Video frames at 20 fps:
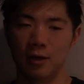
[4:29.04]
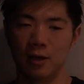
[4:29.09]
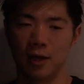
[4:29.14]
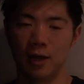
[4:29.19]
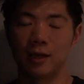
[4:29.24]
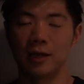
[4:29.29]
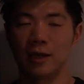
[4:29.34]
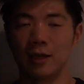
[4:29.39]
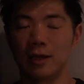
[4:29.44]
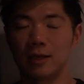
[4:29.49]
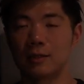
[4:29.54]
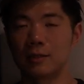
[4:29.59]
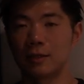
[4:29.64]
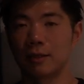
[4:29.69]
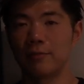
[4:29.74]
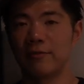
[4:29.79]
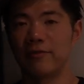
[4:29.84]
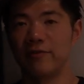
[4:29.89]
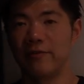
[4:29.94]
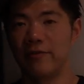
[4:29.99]
and it's
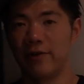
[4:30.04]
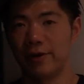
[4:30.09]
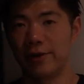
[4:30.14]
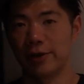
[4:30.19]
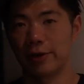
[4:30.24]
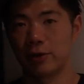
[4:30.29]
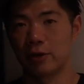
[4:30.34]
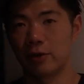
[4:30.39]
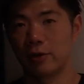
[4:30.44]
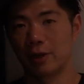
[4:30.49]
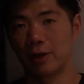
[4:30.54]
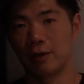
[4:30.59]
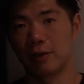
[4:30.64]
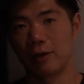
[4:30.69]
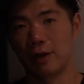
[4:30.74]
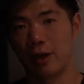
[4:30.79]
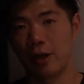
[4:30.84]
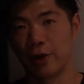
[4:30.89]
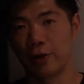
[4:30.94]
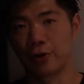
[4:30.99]
a very good
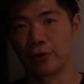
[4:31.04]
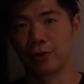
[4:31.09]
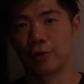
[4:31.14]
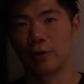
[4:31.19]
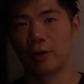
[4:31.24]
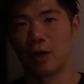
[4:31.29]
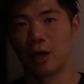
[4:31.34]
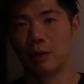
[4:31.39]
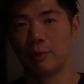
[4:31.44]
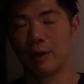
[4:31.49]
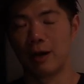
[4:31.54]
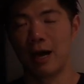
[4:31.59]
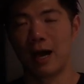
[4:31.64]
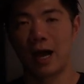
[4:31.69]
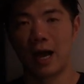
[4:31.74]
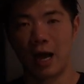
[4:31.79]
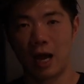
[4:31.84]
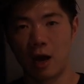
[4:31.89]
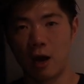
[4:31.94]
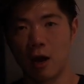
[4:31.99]
indicator about
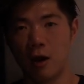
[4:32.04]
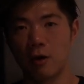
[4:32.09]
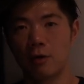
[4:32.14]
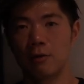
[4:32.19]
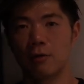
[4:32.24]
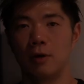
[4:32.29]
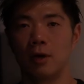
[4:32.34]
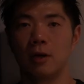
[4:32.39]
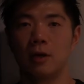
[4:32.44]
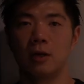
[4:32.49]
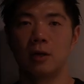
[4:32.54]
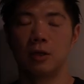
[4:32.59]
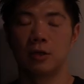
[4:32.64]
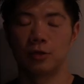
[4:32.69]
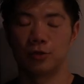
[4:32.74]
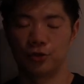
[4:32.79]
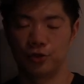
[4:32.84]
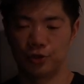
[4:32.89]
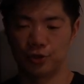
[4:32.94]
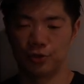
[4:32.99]
how
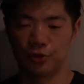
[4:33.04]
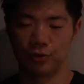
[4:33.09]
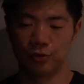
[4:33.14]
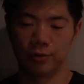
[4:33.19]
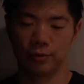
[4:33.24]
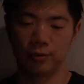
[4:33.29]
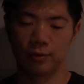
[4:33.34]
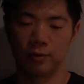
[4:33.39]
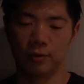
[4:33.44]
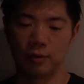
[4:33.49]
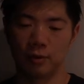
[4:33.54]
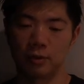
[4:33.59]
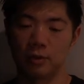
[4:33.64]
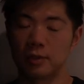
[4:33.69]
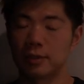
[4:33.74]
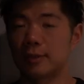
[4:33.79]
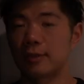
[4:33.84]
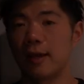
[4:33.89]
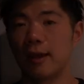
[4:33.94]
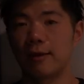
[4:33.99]
to
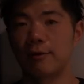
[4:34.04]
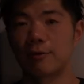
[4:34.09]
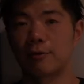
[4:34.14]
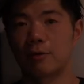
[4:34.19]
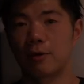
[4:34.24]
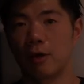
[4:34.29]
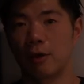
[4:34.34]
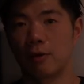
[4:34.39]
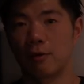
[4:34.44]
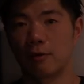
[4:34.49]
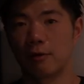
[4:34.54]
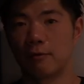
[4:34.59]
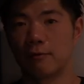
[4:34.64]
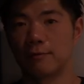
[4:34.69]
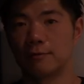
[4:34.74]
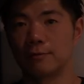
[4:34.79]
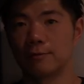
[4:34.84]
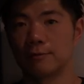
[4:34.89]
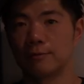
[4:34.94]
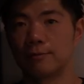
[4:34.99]
take care
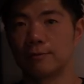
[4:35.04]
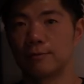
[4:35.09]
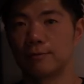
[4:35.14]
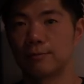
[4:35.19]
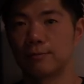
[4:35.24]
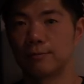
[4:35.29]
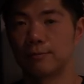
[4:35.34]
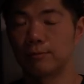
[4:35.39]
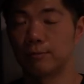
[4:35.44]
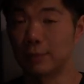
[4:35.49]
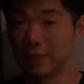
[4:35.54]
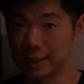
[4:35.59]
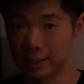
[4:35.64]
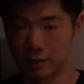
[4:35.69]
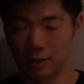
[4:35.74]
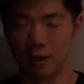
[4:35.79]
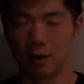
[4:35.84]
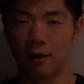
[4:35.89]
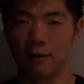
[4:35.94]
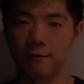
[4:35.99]
of
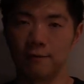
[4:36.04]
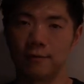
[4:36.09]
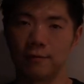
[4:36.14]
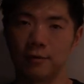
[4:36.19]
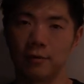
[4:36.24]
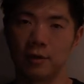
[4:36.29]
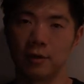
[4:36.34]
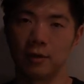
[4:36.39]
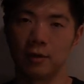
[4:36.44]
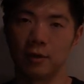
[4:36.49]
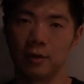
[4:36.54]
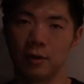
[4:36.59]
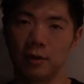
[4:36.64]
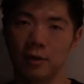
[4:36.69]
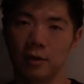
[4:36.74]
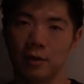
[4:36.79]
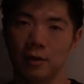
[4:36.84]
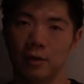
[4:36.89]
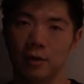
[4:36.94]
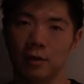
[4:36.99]
myself
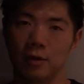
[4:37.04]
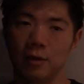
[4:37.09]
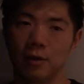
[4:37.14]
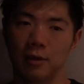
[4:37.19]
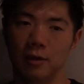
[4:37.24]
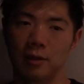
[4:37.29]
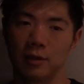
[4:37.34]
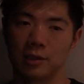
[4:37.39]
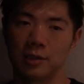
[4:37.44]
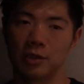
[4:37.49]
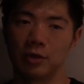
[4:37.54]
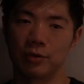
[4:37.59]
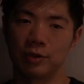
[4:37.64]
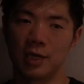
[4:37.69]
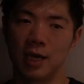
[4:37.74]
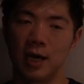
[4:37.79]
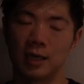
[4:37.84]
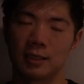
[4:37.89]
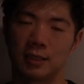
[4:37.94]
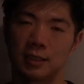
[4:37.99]
so
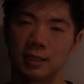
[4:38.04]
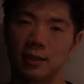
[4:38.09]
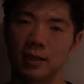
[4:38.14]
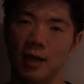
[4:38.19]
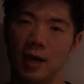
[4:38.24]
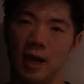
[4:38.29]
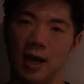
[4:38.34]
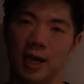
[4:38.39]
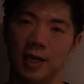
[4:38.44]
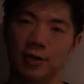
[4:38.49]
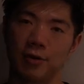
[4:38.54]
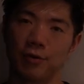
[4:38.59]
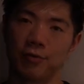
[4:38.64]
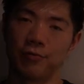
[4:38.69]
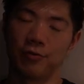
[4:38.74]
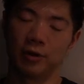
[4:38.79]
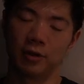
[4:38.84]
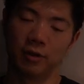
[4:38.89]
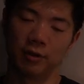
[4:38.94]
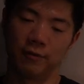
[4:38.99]
that I don't
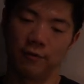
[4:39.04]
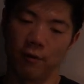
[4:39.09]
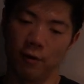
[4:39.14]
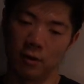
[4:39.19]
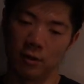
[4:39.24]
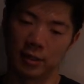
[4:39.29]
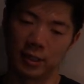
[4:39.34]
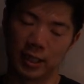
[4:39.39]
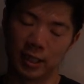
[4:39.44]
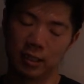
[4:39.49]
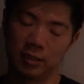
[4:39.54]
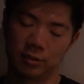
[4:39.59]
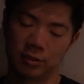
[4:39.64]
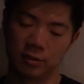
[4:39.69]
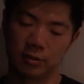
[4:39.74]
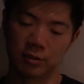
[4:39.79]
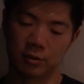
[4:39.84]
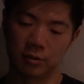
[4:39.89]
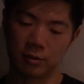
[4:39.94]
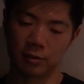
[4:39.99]
really fall
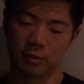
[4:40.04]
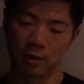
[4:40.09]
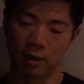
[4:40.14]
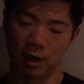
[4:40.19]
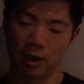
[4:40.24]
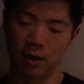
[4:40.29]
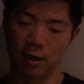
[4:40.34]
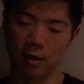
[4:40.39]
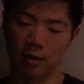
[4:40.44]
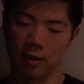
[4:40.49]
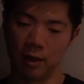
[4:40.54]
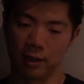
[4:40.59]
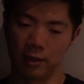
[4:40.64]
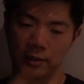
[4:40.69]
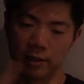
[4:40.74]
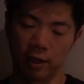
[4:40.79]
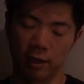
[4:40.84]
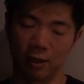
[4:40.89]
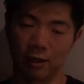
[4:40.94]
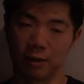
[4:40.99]
into like
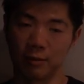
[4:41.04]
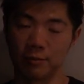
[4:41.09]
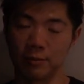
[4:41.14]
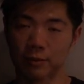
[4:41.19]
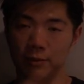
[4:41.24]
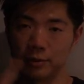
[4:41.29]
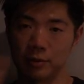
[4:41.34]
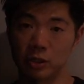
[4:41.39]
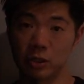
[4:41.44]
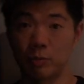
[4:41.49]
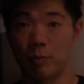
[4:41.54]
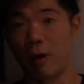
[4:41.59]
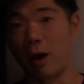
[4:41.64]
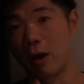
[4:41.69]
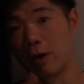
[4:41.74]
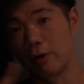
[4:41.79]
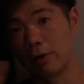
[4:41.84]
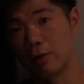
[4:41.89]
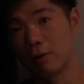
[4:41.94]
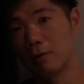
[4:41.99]
negative
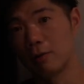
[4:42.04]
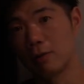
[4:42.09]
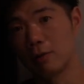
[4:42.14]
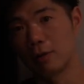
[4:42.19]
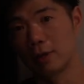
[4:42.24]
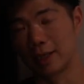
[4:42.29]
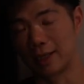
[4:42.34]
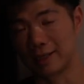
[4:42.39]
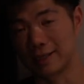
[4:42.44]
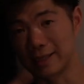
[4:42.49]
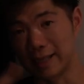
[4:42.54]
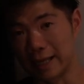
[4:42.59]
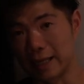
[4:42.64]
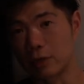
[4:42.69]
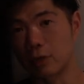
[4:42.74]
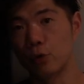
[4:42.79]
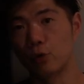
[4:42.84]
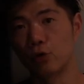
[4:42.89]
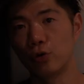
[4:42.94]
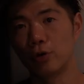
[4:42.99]
spiral, like
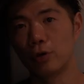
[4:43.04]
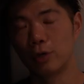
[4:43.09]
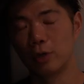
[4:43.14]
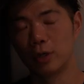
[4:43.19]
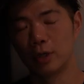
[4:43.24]
cycle.